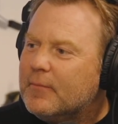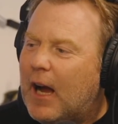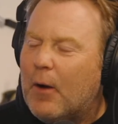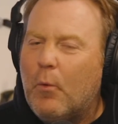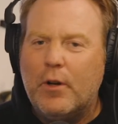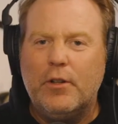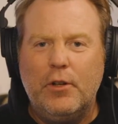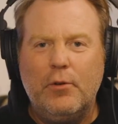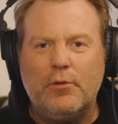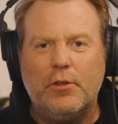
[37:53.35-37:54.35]
I want
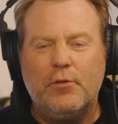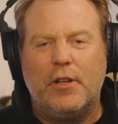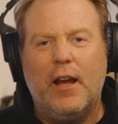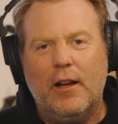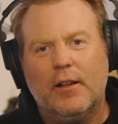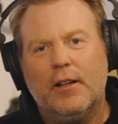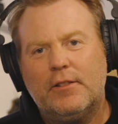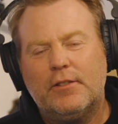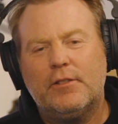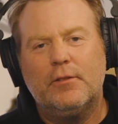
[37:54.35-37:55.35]
you to tell
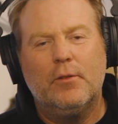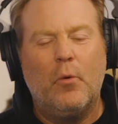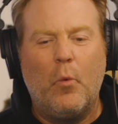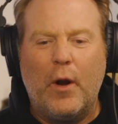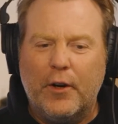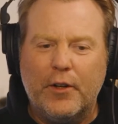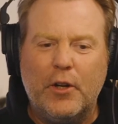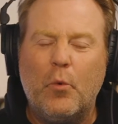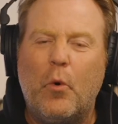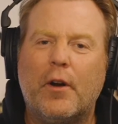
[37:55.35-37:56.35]
us where
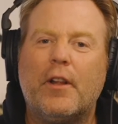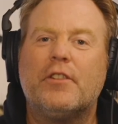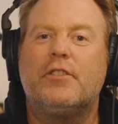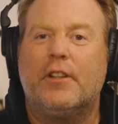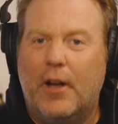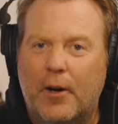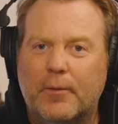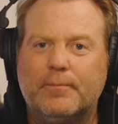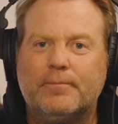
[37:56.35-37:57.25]
you want us to go,